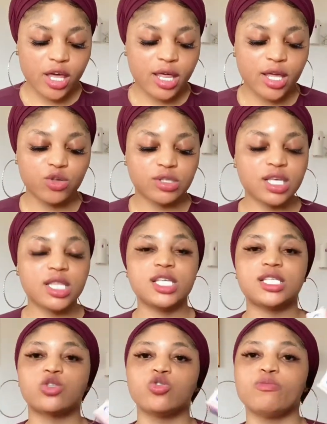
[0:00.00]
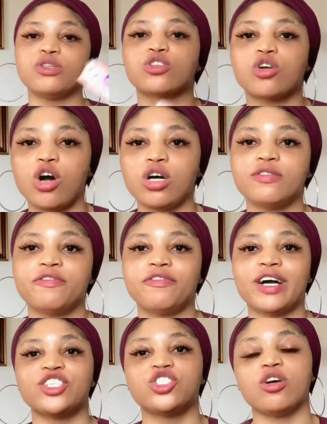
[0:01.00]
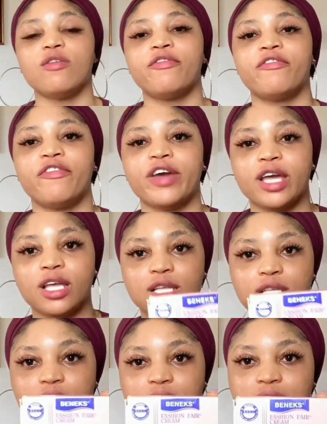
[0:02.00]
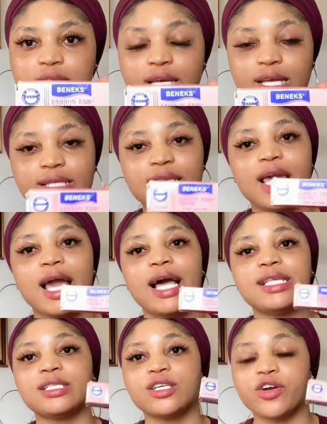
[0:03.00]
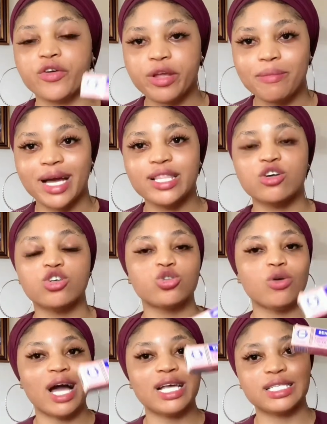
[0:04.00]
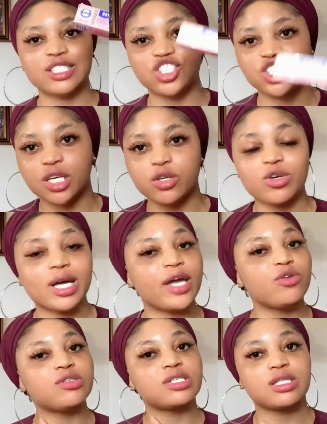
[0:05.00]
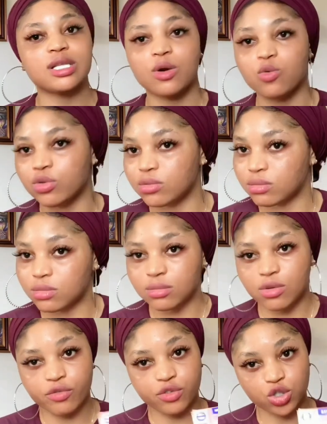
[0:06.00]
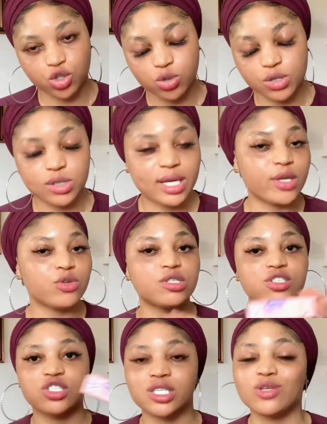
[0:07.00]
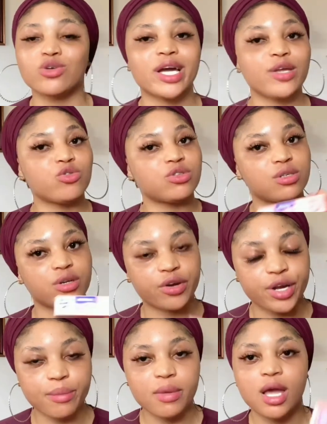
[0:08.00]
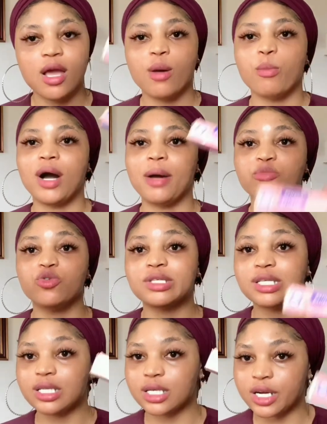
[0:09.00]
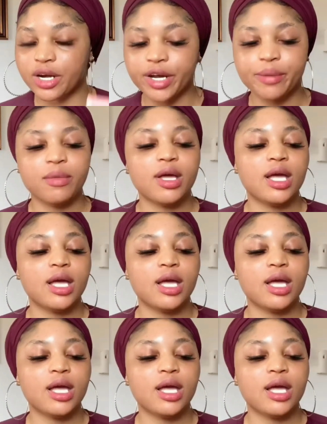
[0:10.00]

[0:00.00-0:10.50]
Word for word: You see, this tube is called Fashion Fair. Yes, it has the cream and it also has the gel. You can use either one of your choice. You can use the gel, you can use the cream, but I'm using the cream.